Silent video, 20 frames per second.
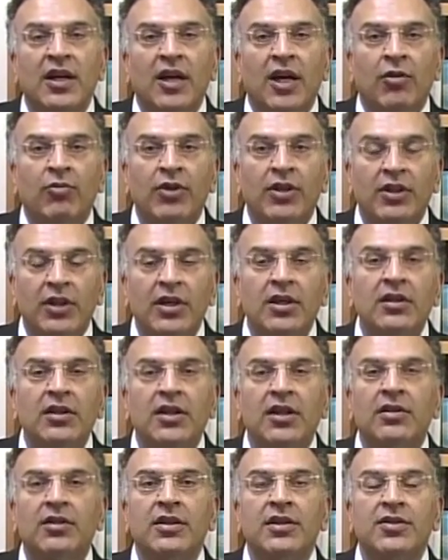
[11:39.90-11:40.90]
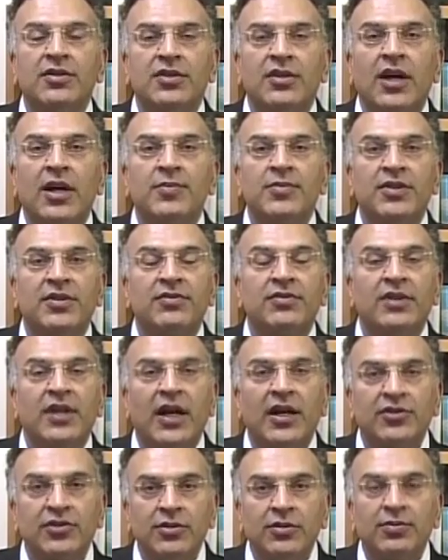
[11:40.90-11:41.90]
And we think that these types of
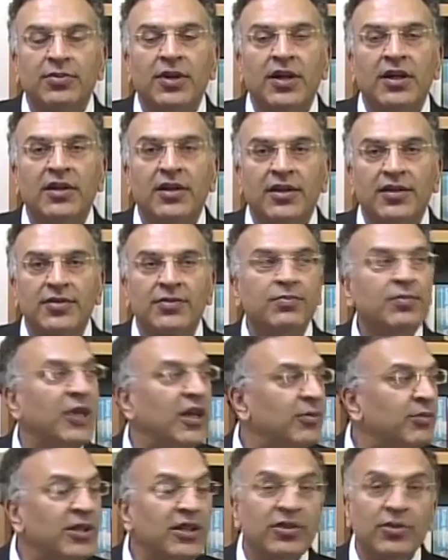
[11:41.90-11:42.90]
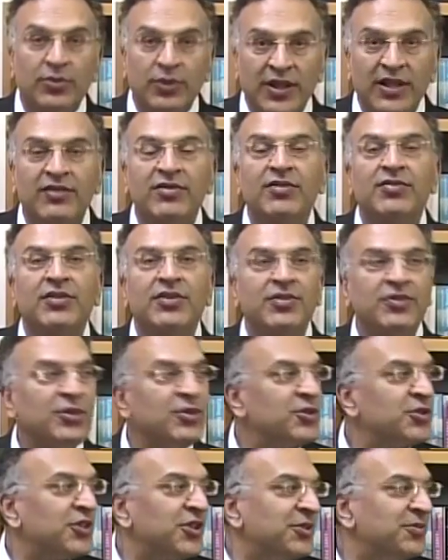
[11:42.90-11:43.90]
natural products may be the wave of the
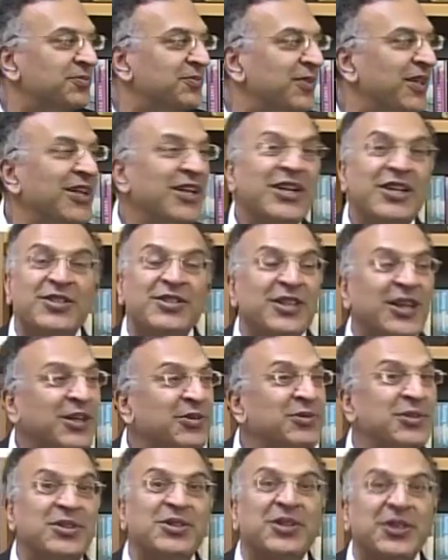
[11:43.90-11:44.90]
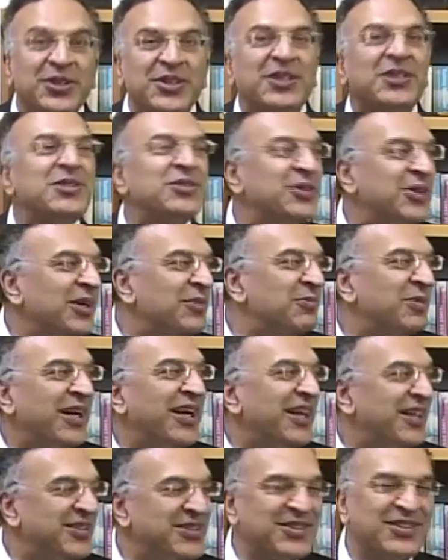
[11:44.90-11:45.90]
future. It's like returning to our
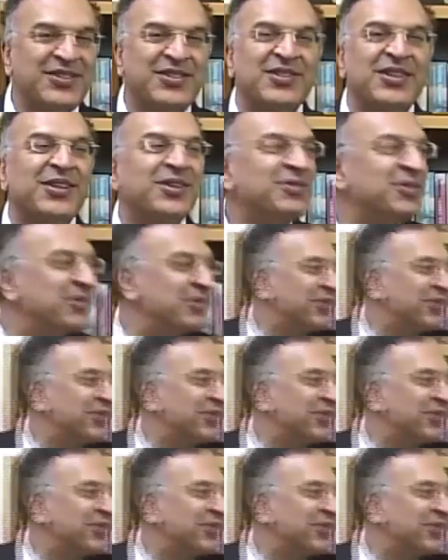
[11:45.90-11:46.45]
past to solve the